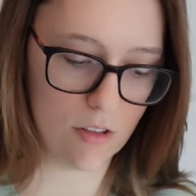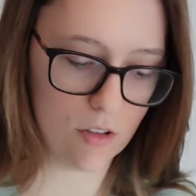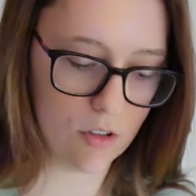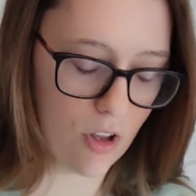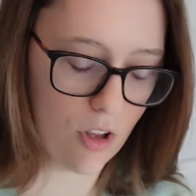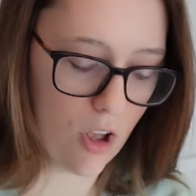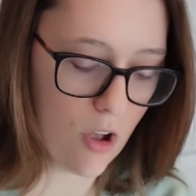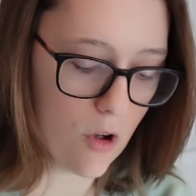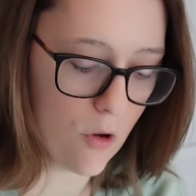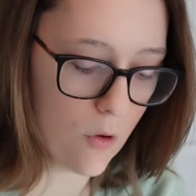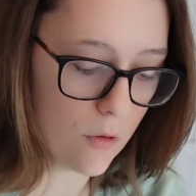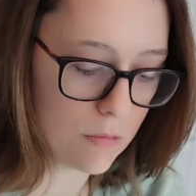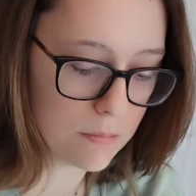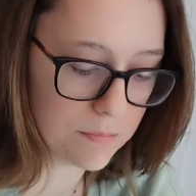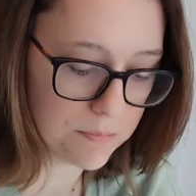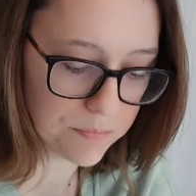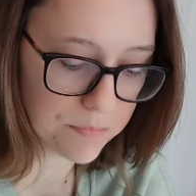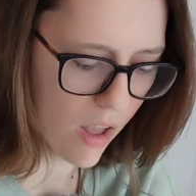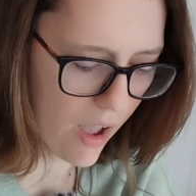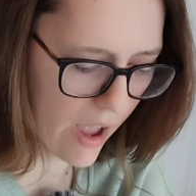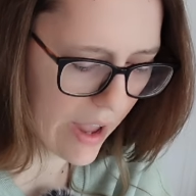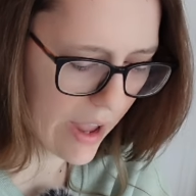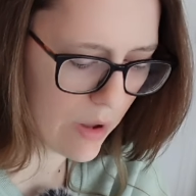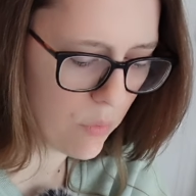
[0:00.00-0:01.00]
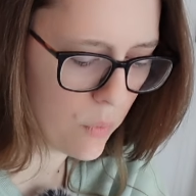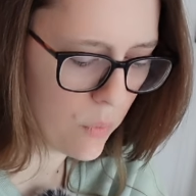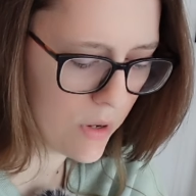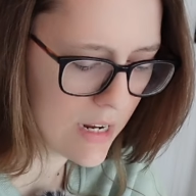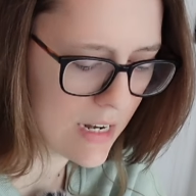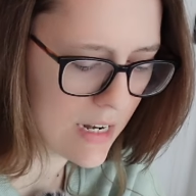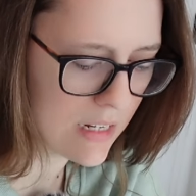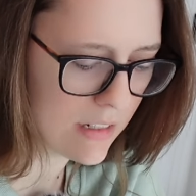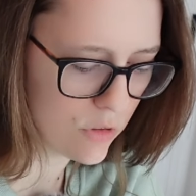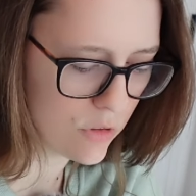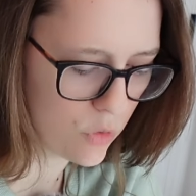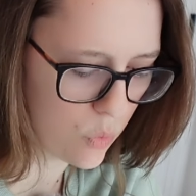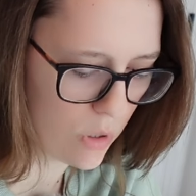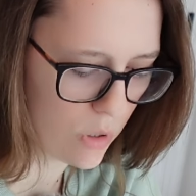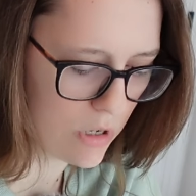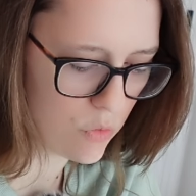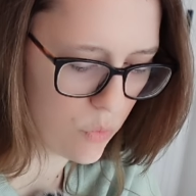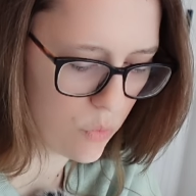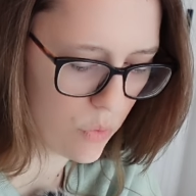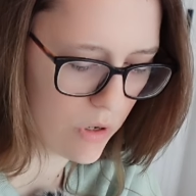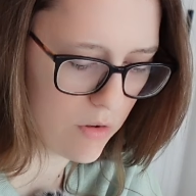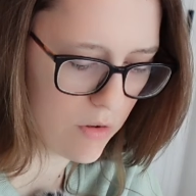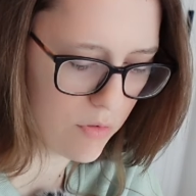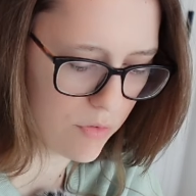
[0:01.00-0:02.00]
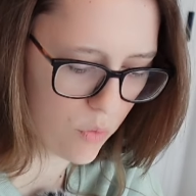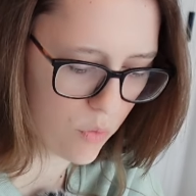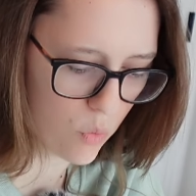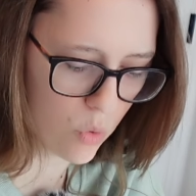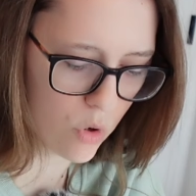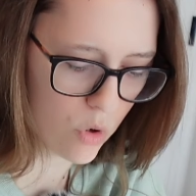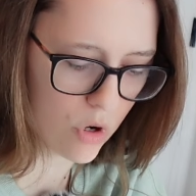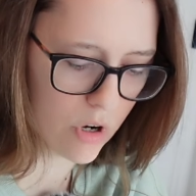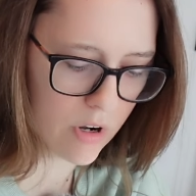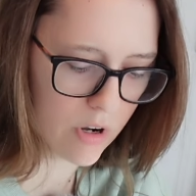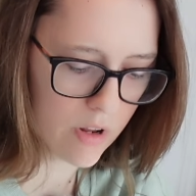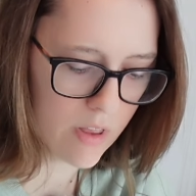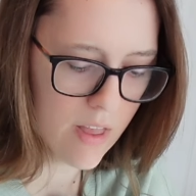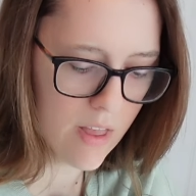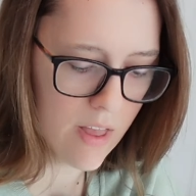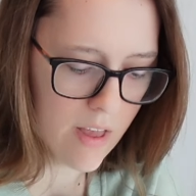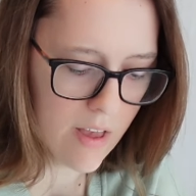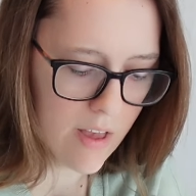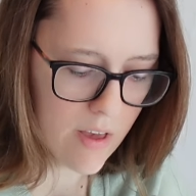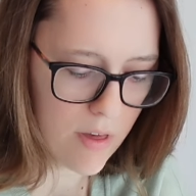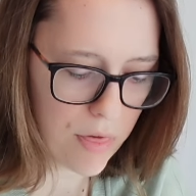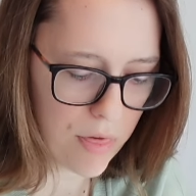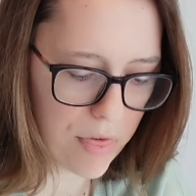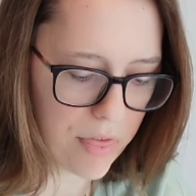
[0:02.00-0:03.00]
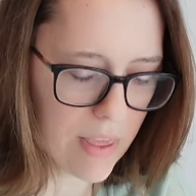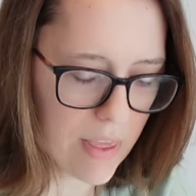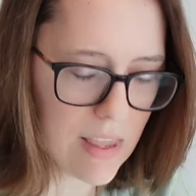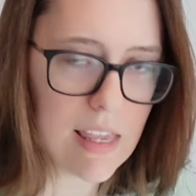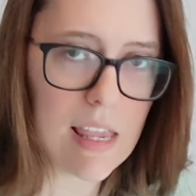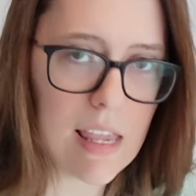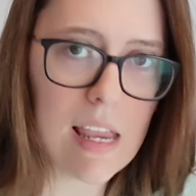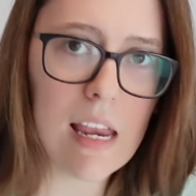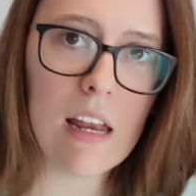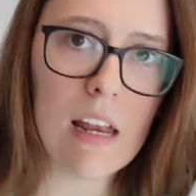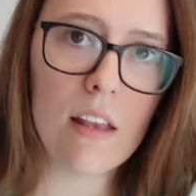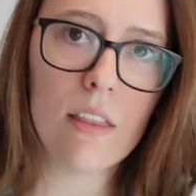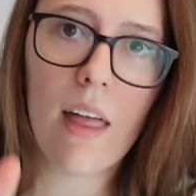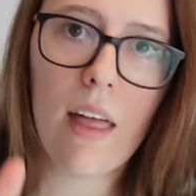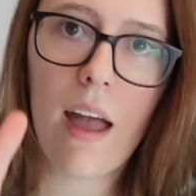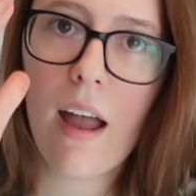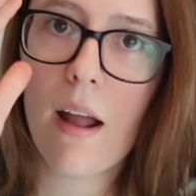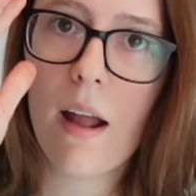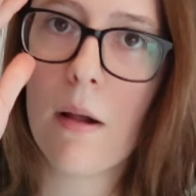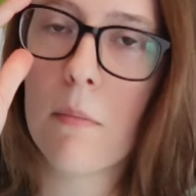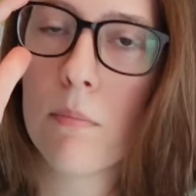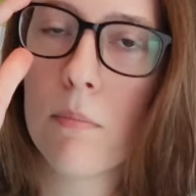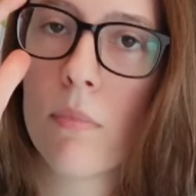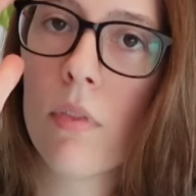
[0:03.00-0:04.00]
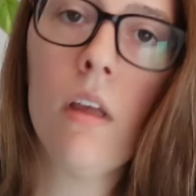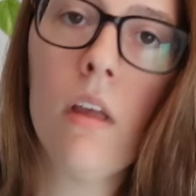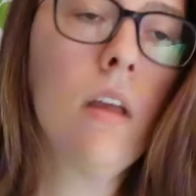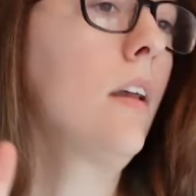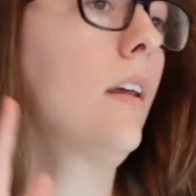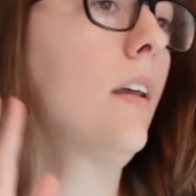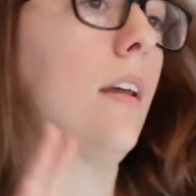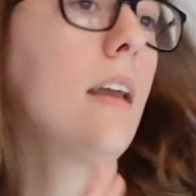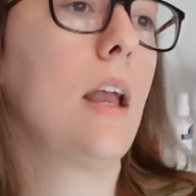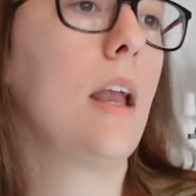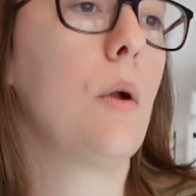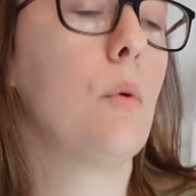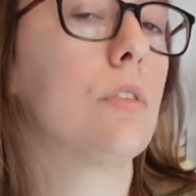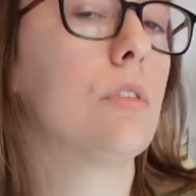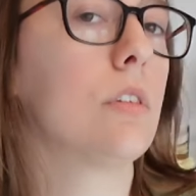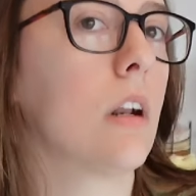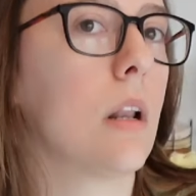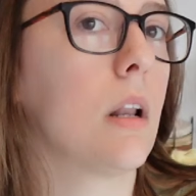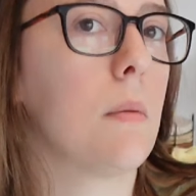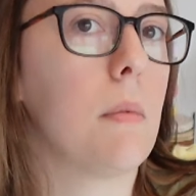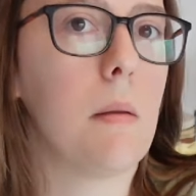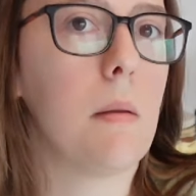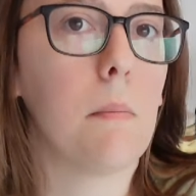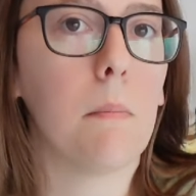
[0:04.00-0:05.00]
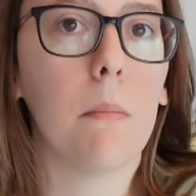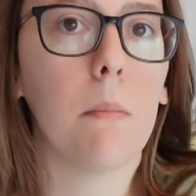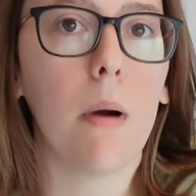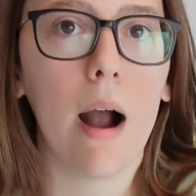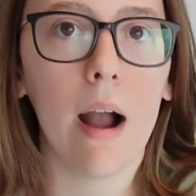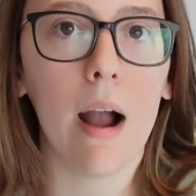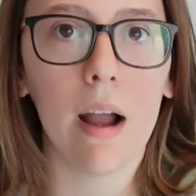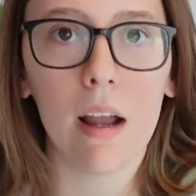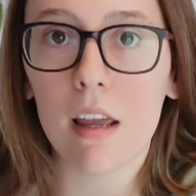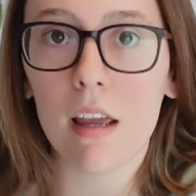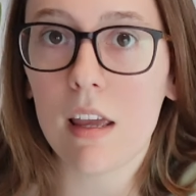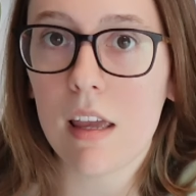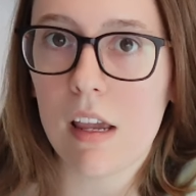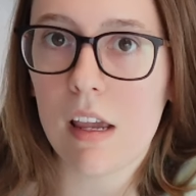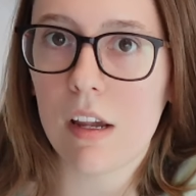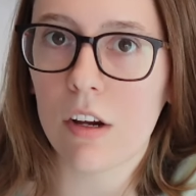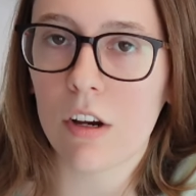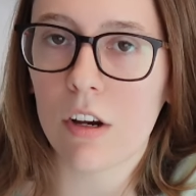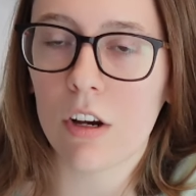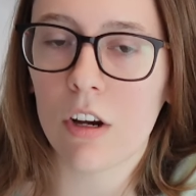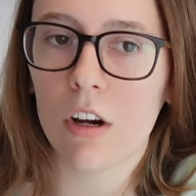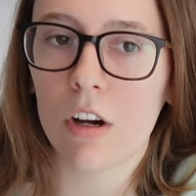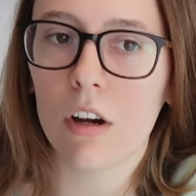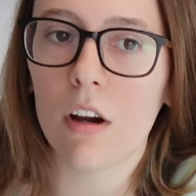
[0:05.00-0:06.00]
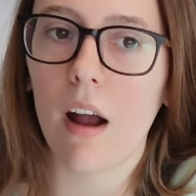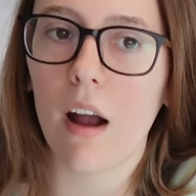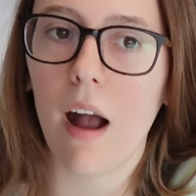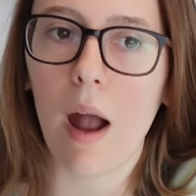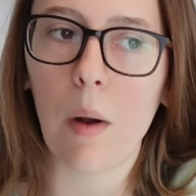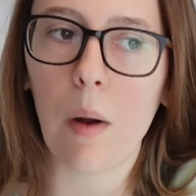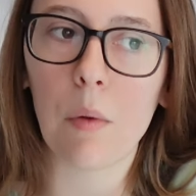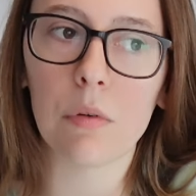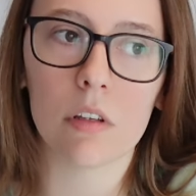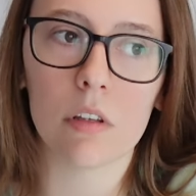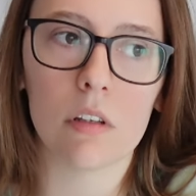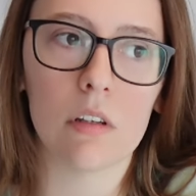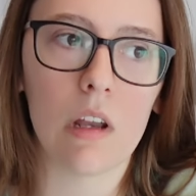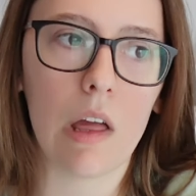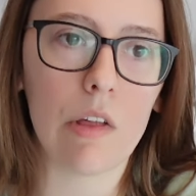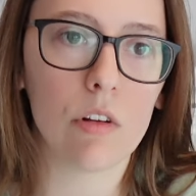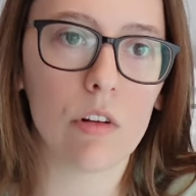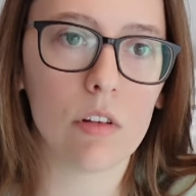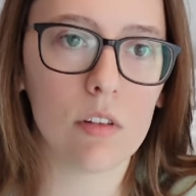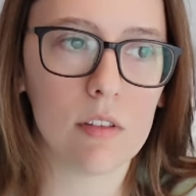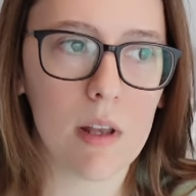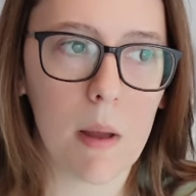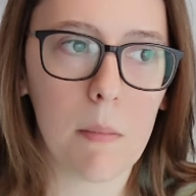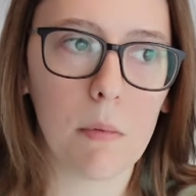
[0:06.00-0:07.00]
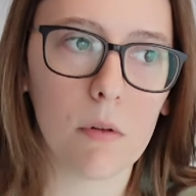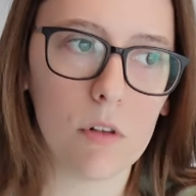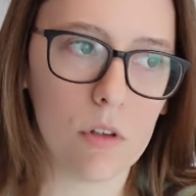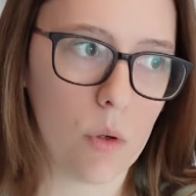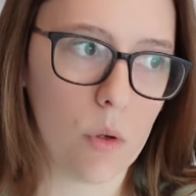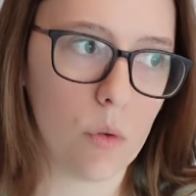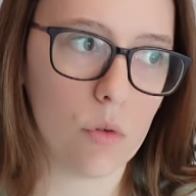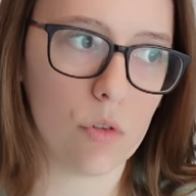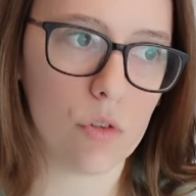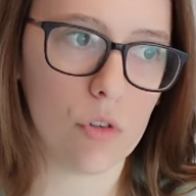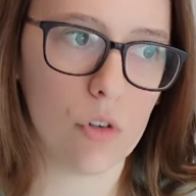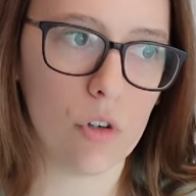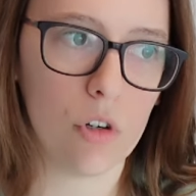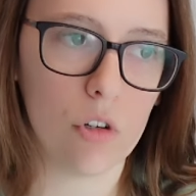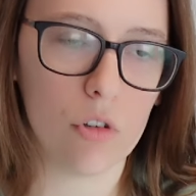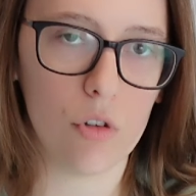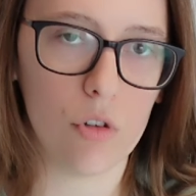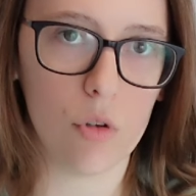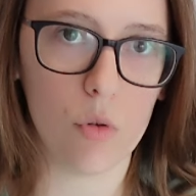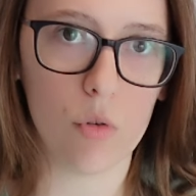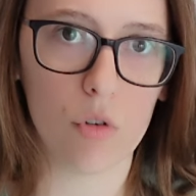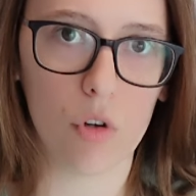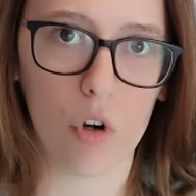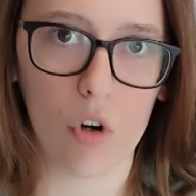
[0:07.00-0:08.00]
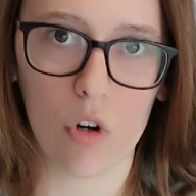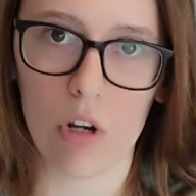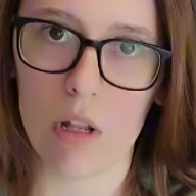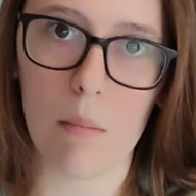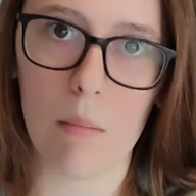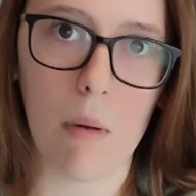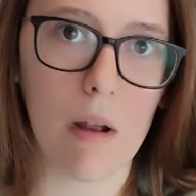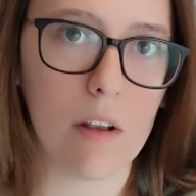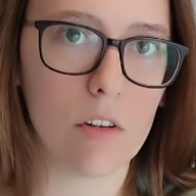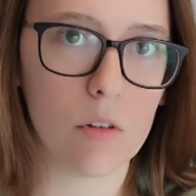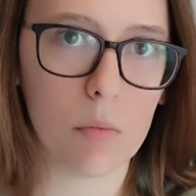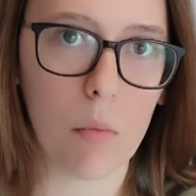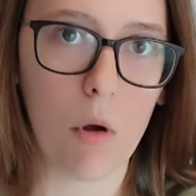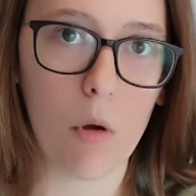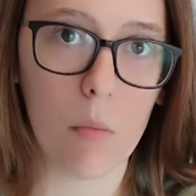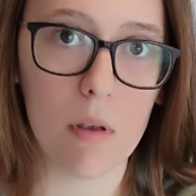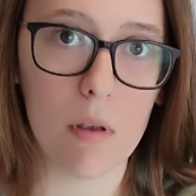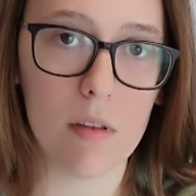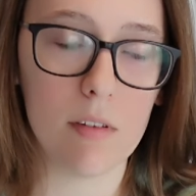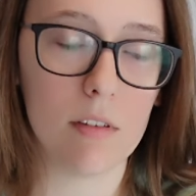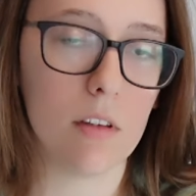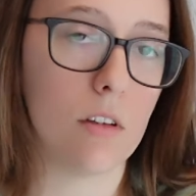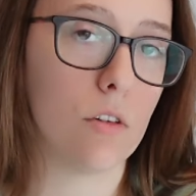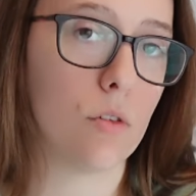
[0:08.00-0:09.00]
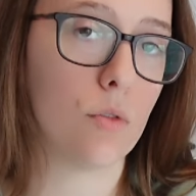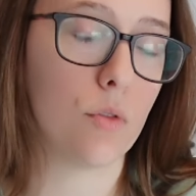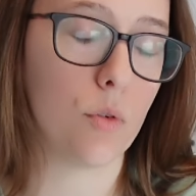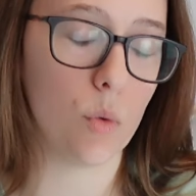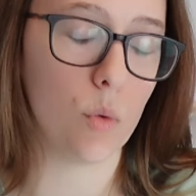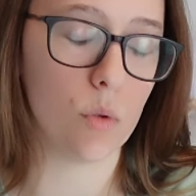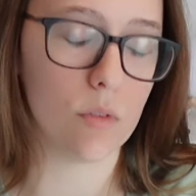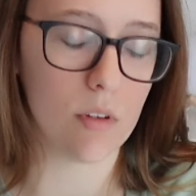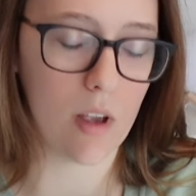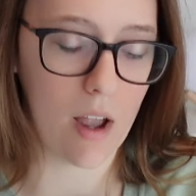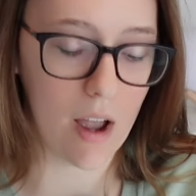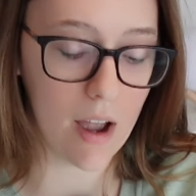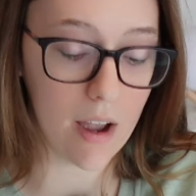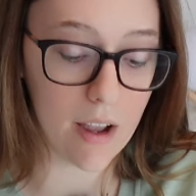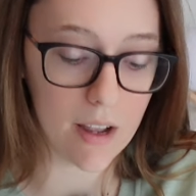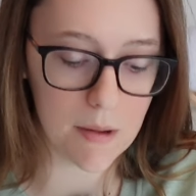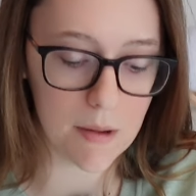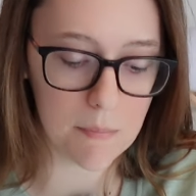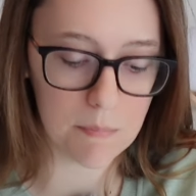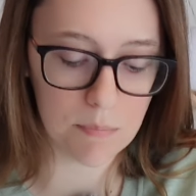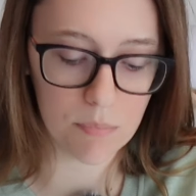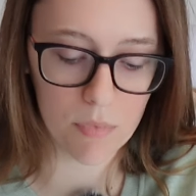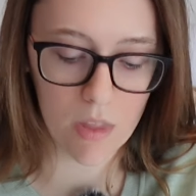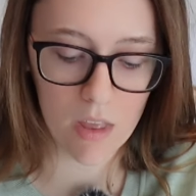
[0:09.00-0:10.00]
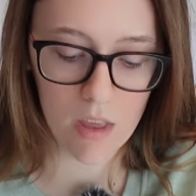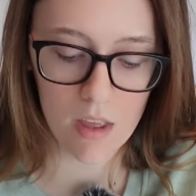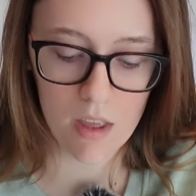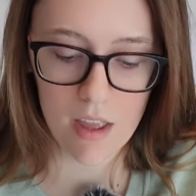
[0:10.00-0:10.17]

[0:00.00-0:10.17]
So I went into 2024 thinking that it was going to be my year. I was another step closer to turning my small business full time.